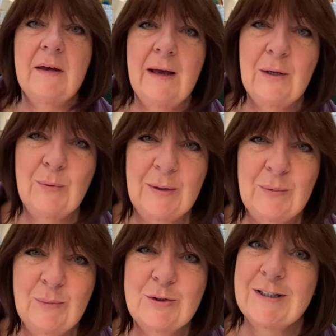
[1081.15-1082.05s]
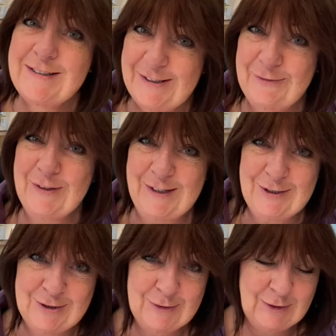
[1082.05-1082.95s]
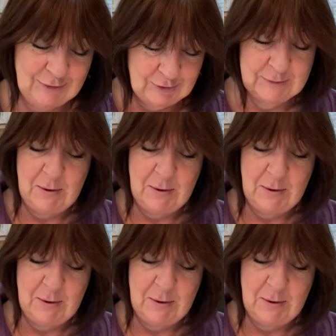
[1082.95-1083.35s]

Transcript: Halloween one, which I did finish. Just